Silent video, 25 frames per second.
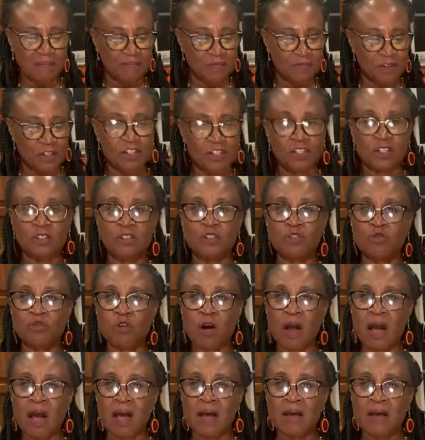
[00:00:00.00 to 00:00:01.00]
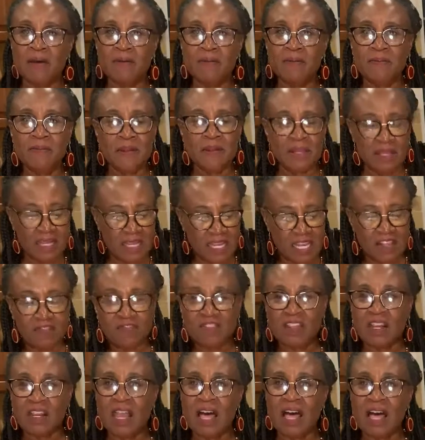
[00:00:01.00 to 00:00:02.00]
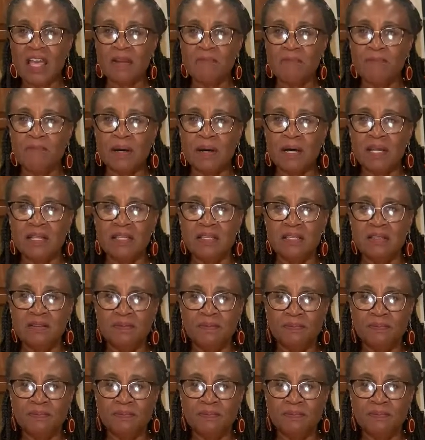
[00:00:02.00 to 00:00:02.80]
subscribe, hit the like button,